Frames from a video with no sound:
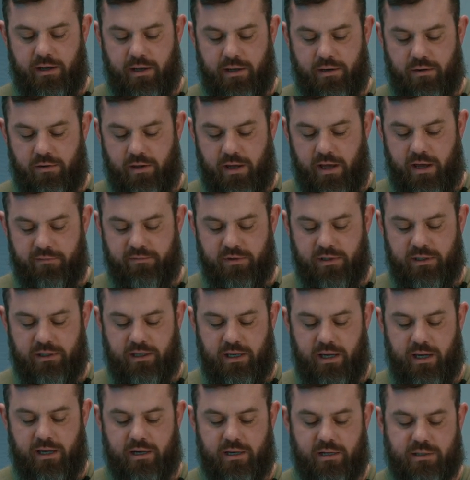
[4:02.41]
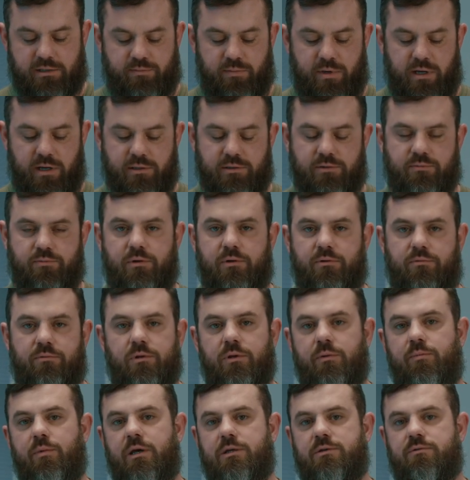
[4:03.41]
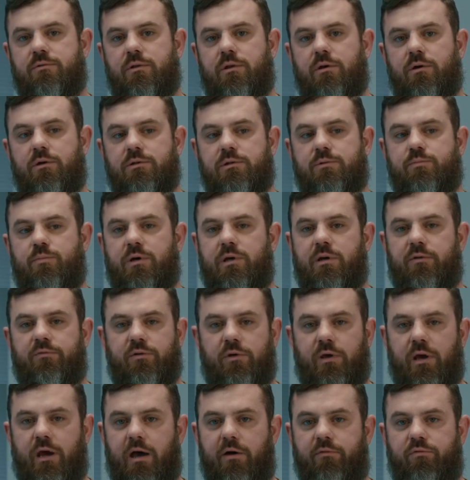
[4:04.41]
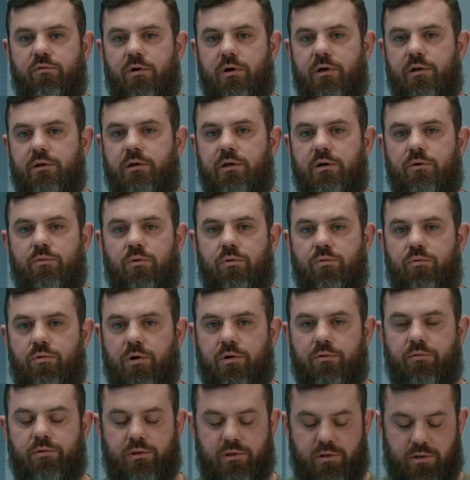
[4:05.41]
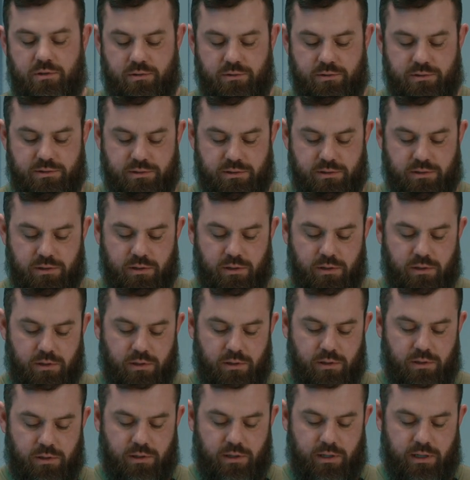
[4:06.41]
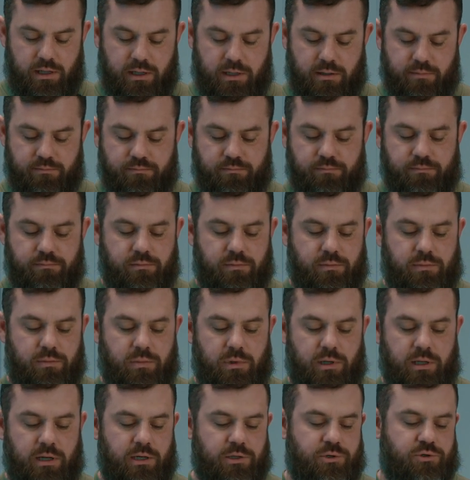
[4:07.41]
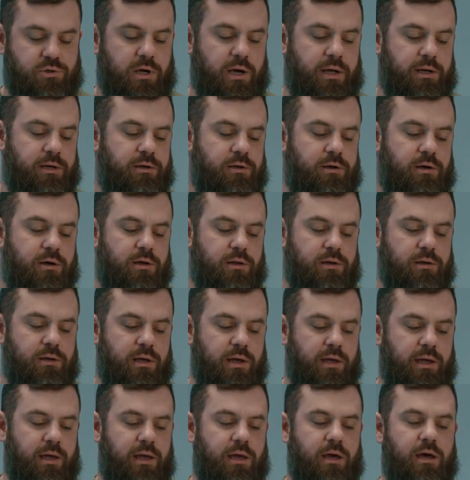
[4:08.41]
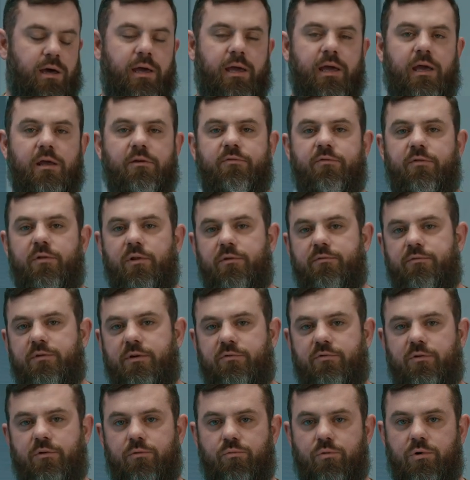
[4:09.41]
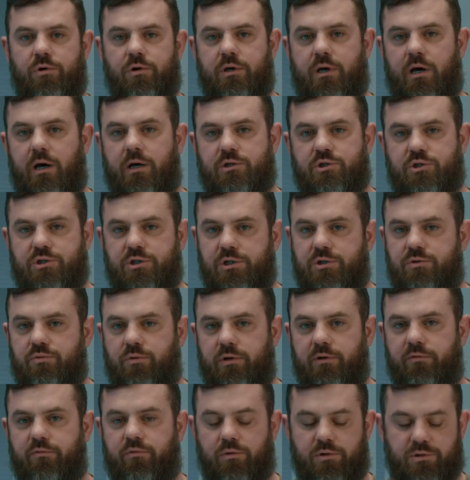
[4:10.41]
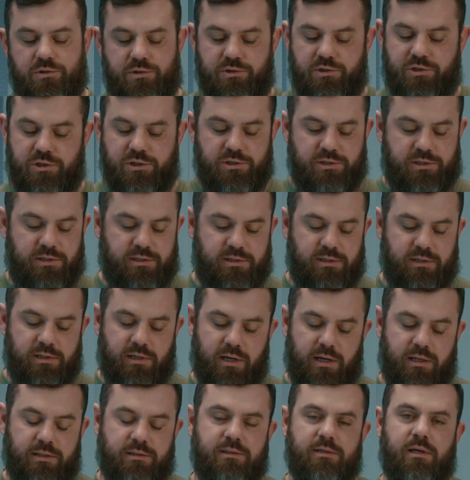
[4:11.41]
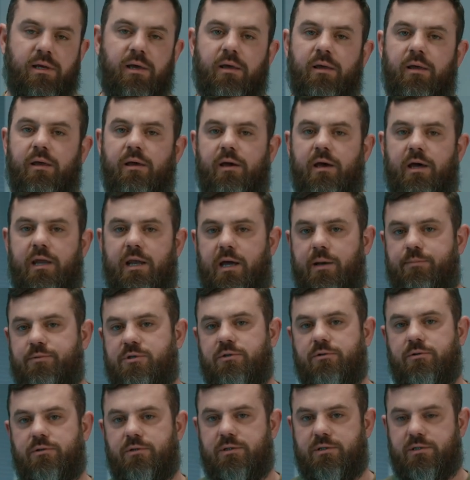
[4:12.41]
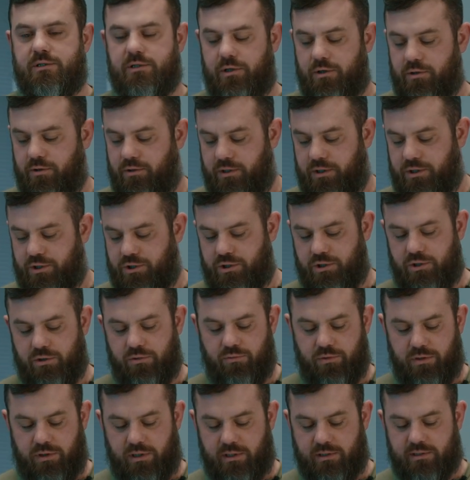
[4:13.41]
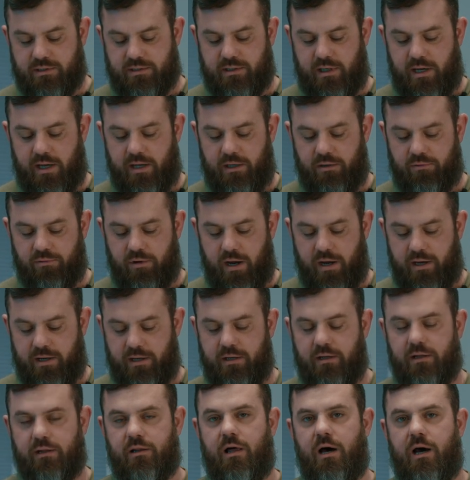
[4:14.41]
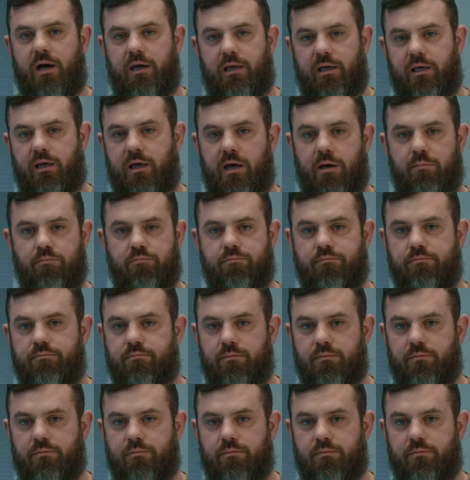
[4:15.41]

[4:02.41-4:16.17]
I don't have any Kadex mounts, we don't really mess with those, but if you have one, it will work with those. Um, and I tried it on a, a, handful of different Wilcox G24s and G69s. at had absolutely zero issue with it sliding right in and locking up.